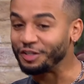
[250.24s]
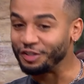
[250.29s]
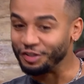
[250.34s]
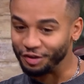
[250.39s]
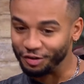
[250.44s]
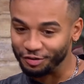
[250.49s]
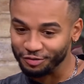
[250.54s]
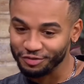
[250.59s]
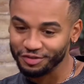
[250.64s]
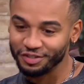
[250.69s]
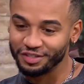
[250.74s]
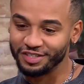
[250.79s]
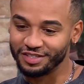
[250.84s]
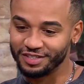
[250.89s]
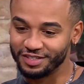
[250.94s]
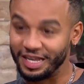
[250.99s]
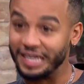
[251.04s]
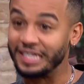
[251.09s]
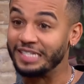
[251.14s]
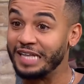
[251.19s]
Thank you.
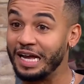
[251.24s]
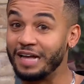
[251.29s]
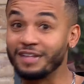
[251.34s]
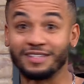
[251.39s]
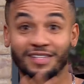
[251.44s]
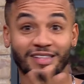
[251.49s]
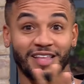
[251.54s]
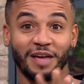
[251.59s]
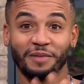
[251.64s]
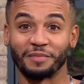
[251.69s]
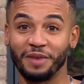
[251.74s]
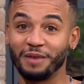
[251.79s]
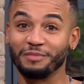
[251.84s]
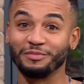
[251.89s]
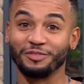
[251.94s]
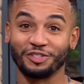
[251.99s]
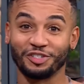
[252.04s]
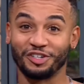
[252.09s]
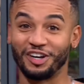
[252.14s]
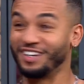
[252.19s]
It's, it's down to them.
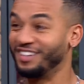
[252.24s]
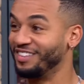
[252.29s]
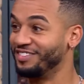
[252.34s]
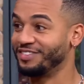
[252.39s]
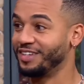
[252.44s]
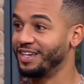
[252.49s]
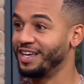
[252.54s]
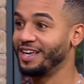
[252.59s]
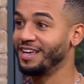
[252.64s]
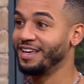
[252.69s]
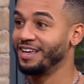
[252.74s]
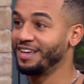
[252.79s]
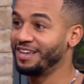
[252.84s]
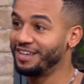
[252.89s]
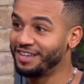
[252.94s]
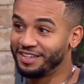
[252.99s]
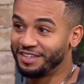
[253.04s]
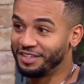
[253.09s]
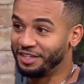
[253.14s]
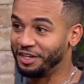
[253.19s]
I'm just kind of,
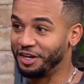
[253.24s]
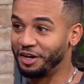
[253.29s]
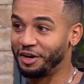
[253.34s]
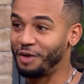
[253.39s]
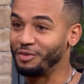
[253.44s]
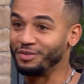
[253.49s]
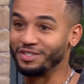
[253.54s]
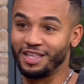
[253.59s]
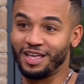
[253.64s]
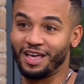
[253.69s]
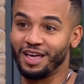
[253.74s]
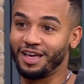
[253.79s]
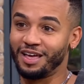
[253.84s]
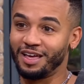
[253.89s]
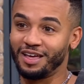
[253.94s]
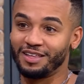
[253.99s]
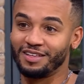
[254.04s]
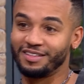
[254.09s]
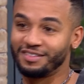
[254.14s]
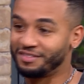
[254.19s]
you know, I was there
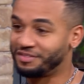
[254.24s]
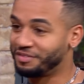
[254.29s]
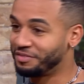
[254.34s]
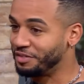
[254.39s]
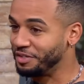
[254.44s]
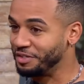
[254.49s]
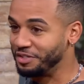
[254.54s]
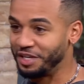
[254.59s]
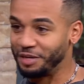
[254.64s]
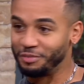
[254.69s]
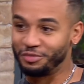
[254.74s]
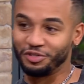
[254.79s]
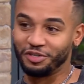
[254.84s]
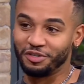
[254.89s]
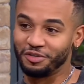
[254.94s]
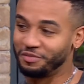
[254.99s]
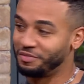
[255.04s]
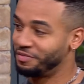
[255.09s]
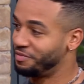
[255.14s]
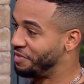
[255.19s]

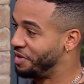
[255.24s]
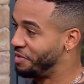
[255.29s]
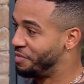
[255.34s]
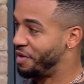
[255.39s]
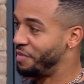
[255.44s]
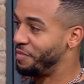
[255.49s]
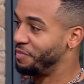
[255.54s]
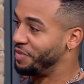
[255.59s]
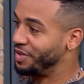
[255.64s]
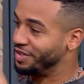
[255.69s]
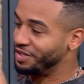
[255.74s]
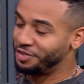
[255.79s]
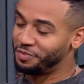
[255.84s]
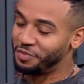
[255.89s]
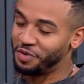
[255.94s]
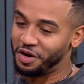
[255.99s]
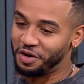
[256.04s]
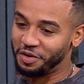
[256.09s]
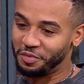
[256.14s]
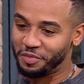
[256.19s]
conception, me and my business
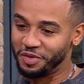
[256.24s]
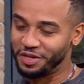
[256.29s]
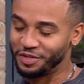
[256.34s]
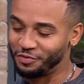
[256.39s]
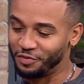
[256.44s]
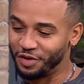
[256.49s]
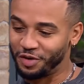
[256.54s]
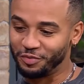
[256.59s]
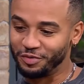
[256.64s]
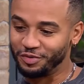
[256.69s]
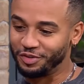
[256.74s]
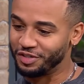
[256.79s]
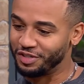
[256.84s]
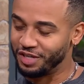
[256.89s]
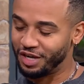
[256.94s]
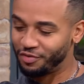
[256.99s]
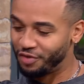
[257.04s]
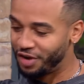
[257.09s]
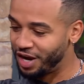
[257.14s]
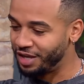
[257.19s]
partner and best friend, we are
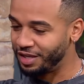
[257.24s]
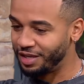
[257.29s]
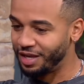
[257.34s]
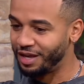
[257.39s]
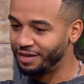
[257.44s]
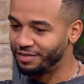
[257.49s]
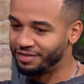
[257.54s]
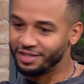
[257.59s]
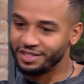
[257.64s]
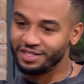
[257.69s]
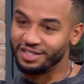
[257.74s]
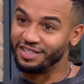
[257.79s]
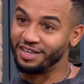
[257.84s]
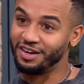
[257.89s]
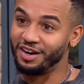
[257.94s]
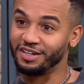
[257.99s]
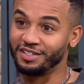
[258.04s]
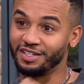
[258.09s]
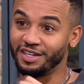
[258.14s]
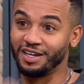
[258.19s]
just like, right, yeah, this is
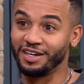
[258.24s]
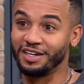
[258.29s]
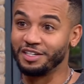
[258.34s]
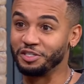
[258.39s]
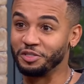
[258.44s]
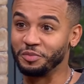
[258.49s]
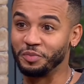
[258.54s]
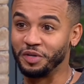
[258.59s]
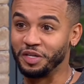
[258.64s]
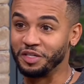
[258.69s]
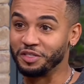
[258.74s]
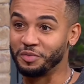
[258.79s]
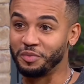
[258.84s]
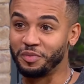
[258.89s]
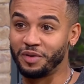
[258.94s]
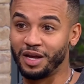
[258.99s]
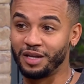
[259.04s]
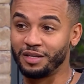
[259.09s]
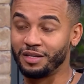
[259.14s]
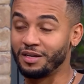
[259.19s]
the idea, let's just put it into
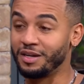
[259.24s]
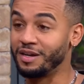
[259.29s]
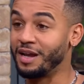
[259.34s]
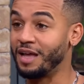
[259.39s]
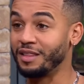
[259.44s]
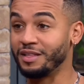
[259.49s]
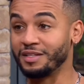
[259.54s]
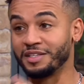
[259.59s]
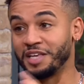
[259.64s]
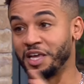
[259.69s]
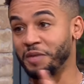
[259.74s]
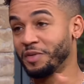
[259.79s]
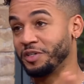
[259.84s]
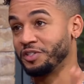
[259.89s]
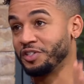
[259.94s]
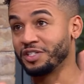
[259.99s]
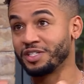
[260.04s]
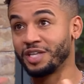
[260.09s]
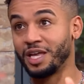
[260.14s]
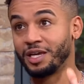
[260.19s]
plan. Now the team are
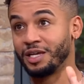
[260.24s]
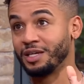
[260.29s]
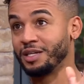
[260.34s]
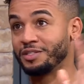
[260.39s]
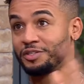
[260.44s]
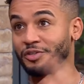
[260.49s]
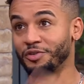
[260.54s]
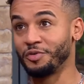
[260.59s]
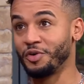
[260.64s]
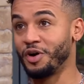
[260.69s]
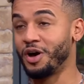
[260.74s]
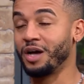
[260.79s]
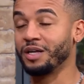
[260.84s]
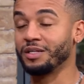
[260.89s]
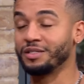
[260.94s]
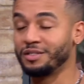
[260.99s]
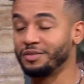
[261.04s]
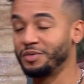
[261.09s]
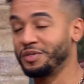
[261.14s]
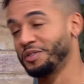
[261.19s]
just taking it to new
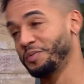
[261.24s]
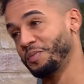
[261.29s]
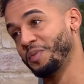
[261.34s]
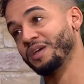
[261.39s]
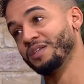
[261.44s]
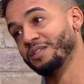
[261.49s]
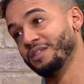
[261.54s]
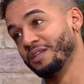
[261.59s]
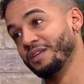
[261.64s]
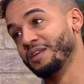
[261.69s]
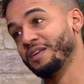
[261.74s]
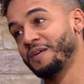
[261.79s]
heights, so it's amazing.